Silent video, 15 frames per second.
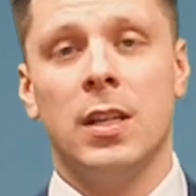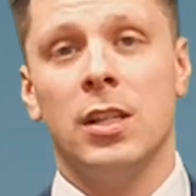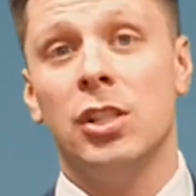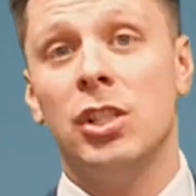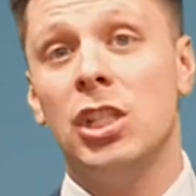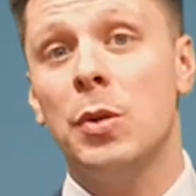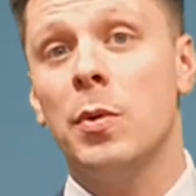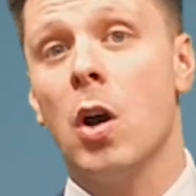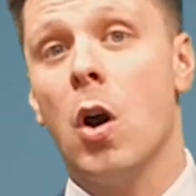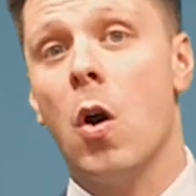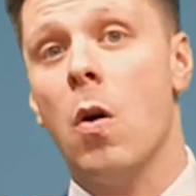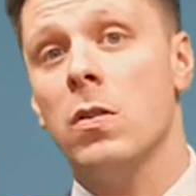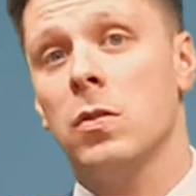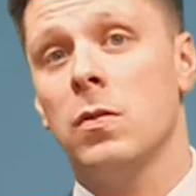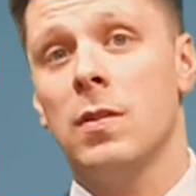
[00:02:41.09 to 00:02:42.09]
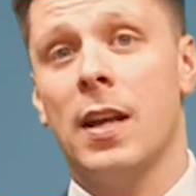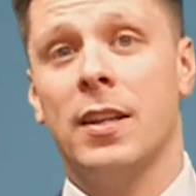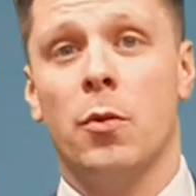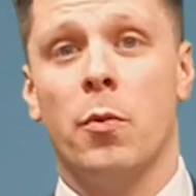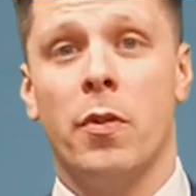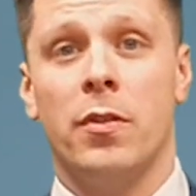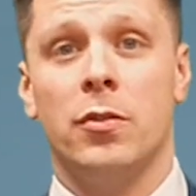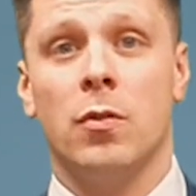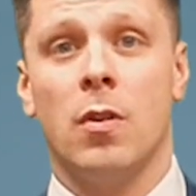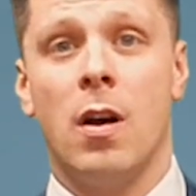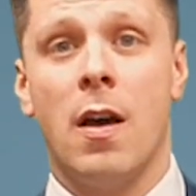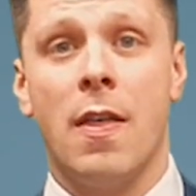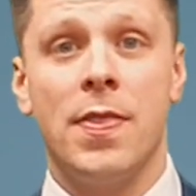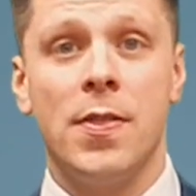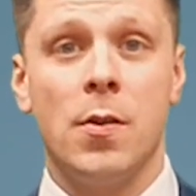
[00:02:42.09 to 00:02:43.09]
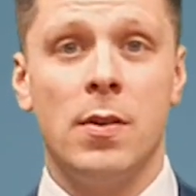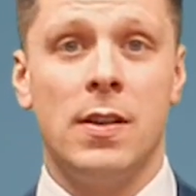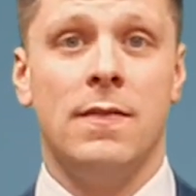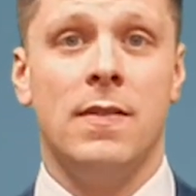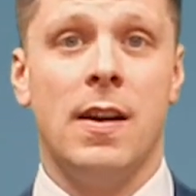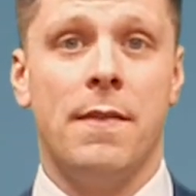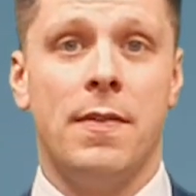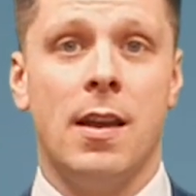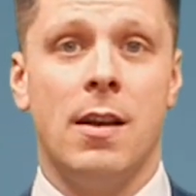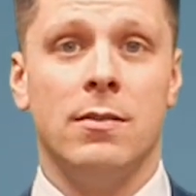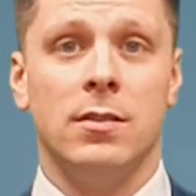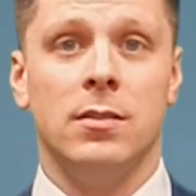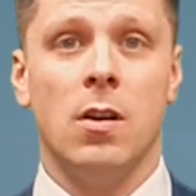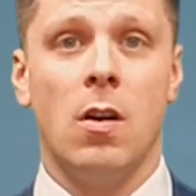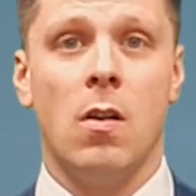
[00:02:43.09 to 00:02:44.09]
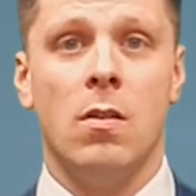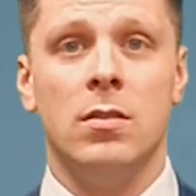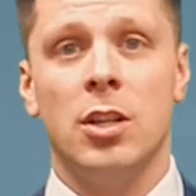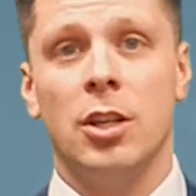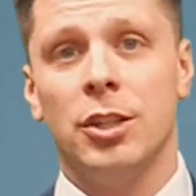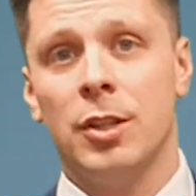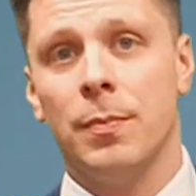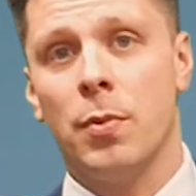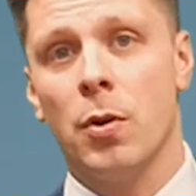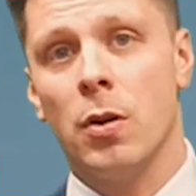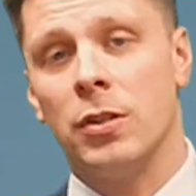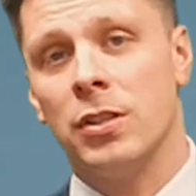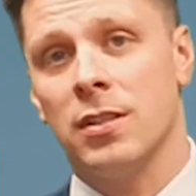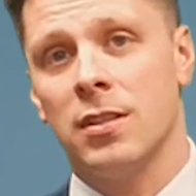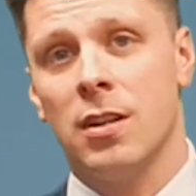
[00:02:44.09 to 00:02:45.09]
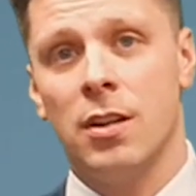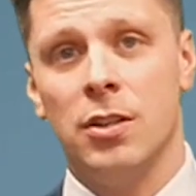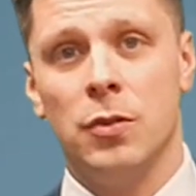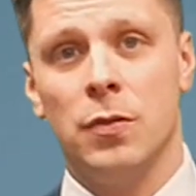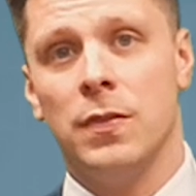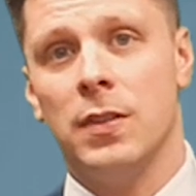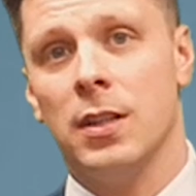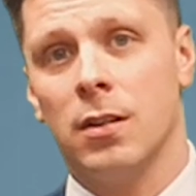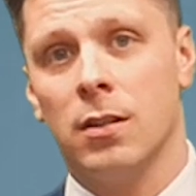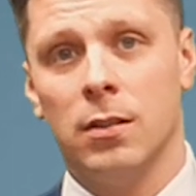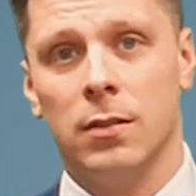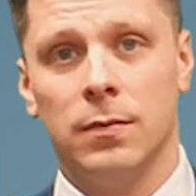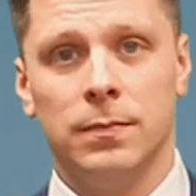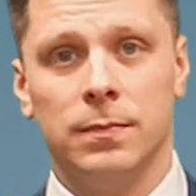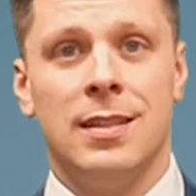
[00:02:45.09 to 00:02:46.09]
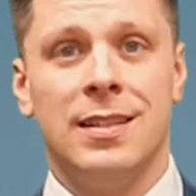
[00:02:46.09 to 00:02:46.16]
She would also like to withdraw $35,000 to purchase a new vehicle.